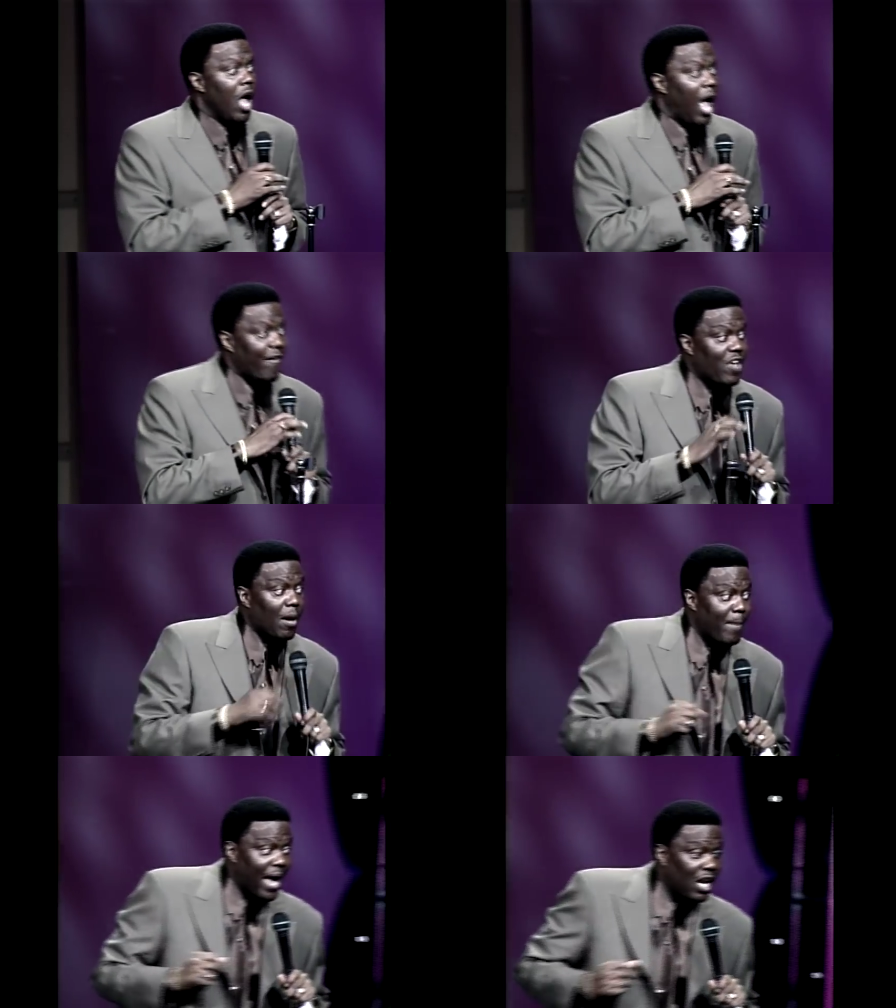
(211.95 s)
Have you
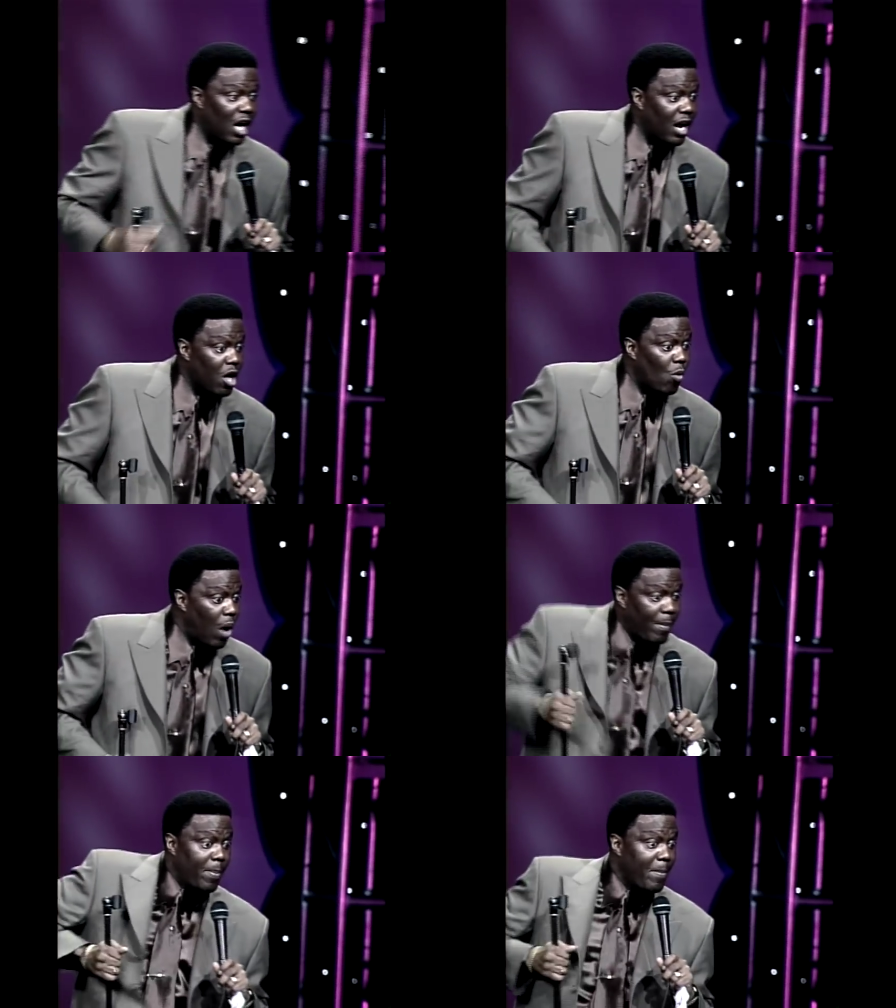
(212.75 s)
ever made love to your
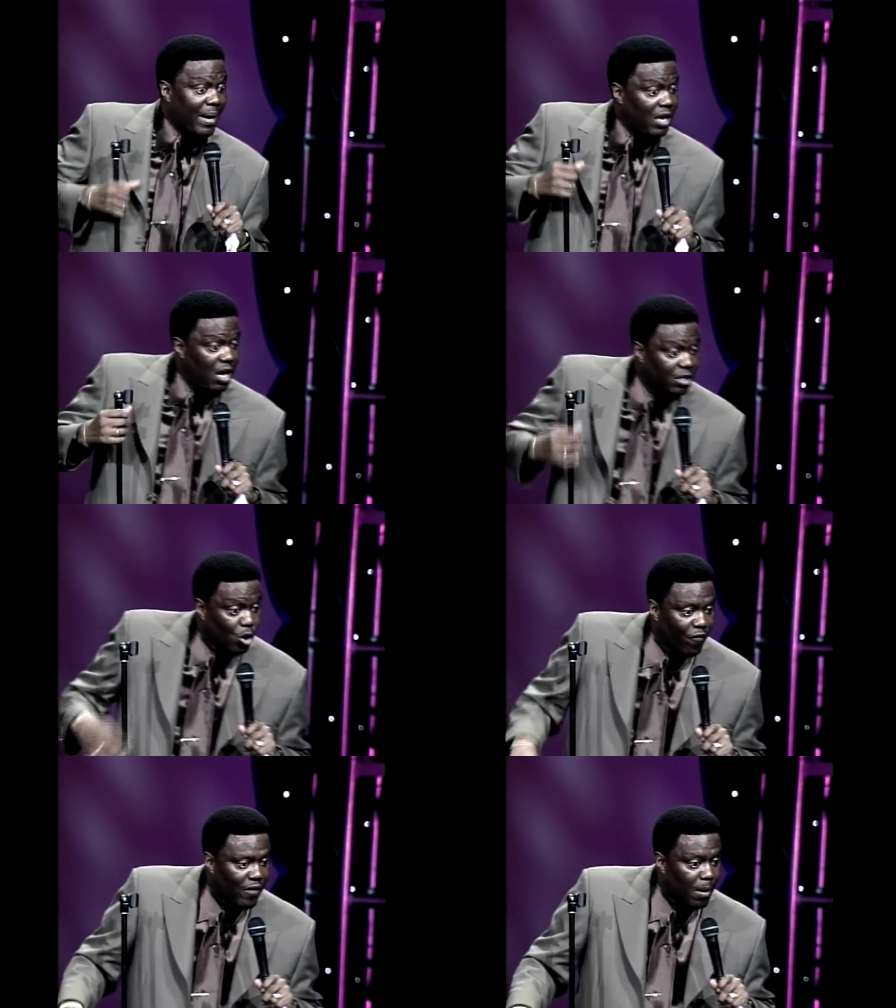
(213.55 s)
woman, been making love to
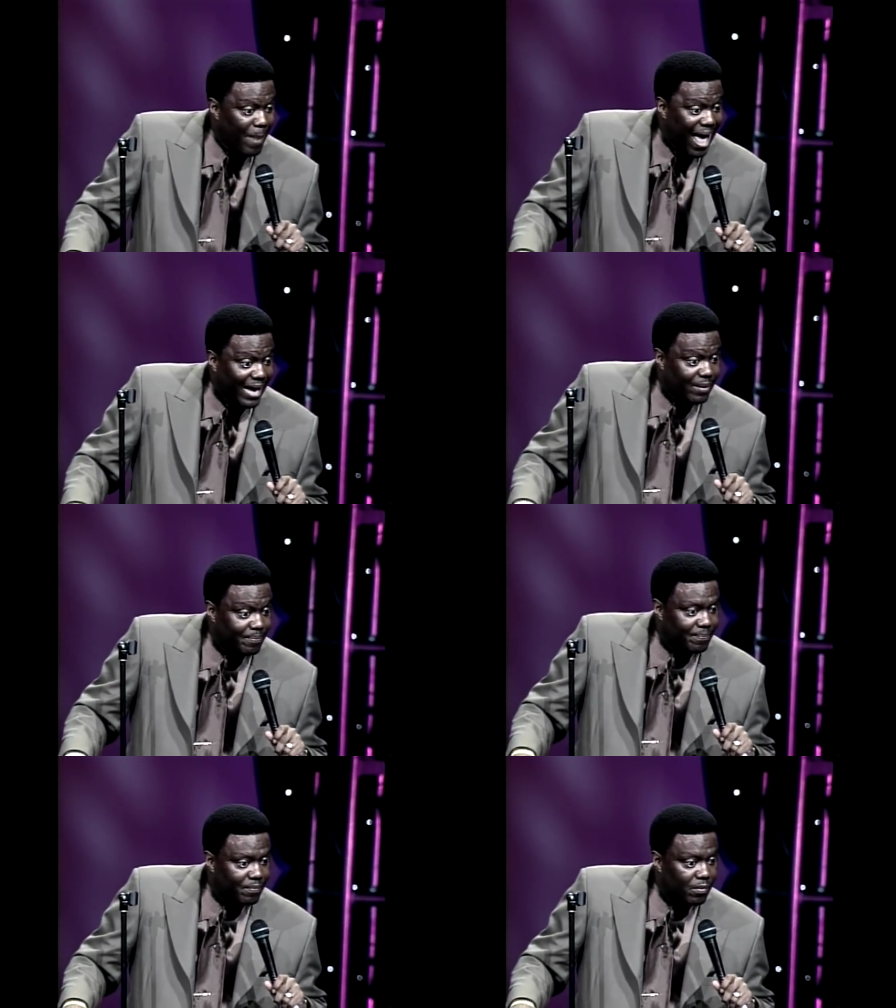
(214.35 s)
her from the back,
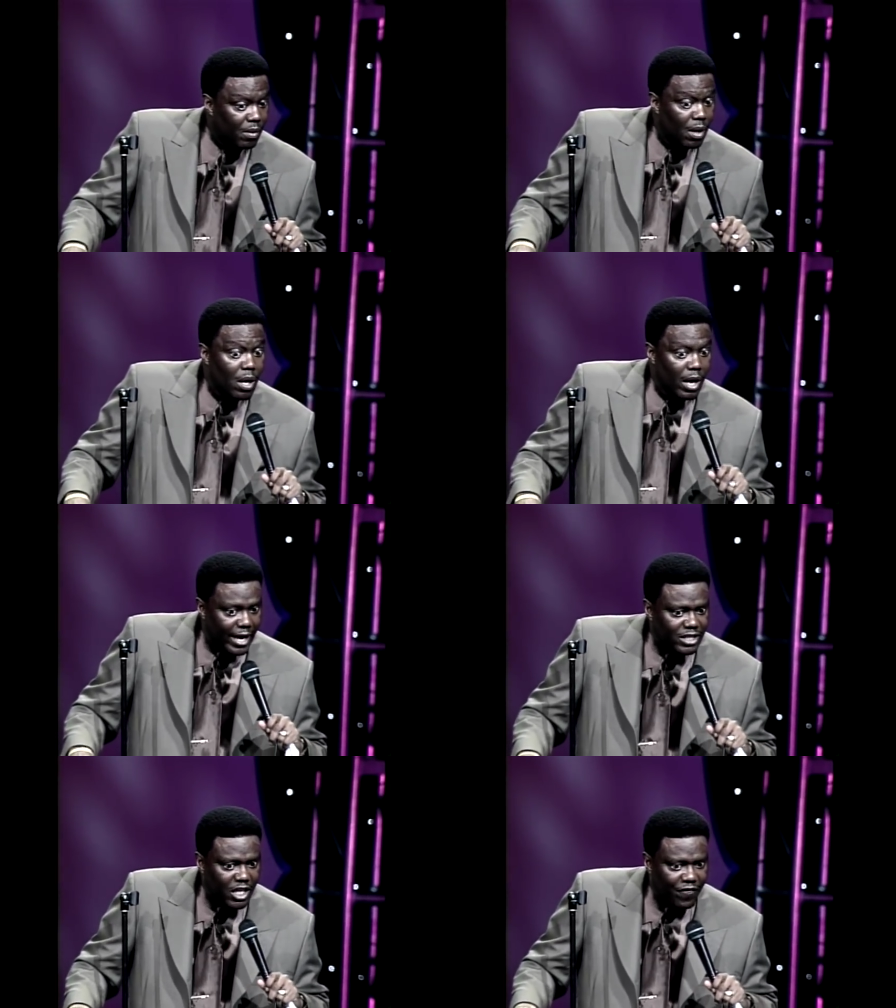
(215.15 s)

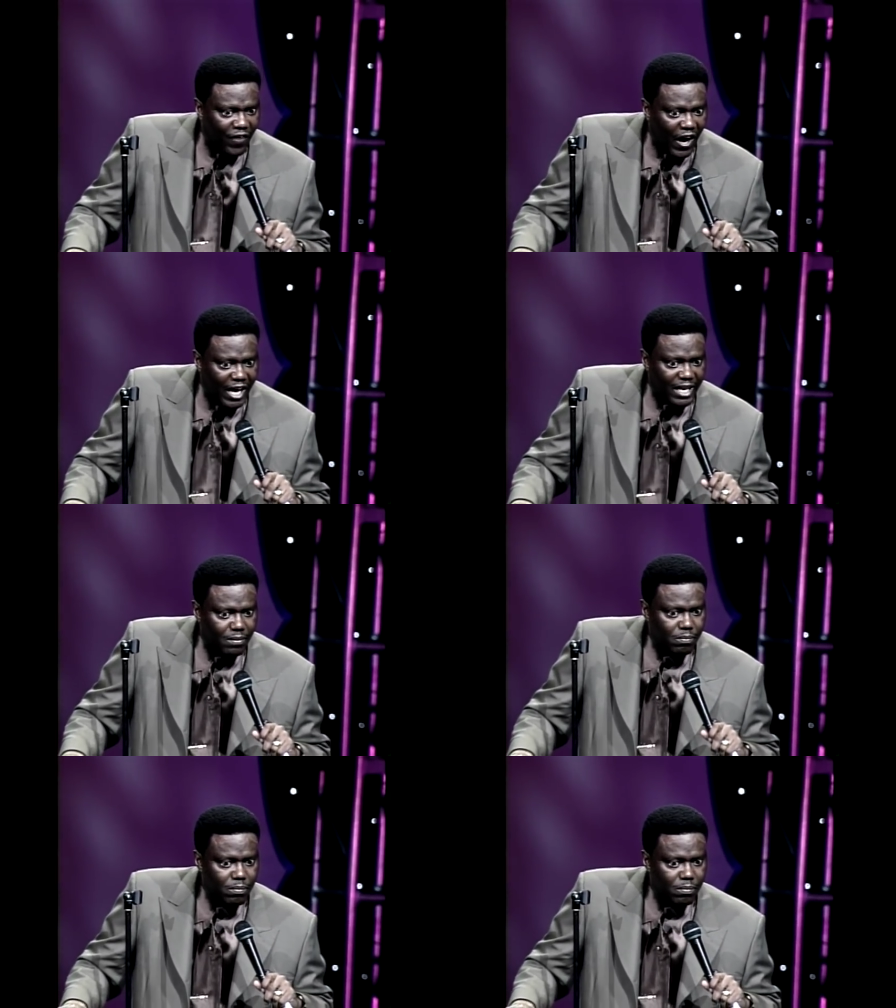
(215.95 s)
and she farted?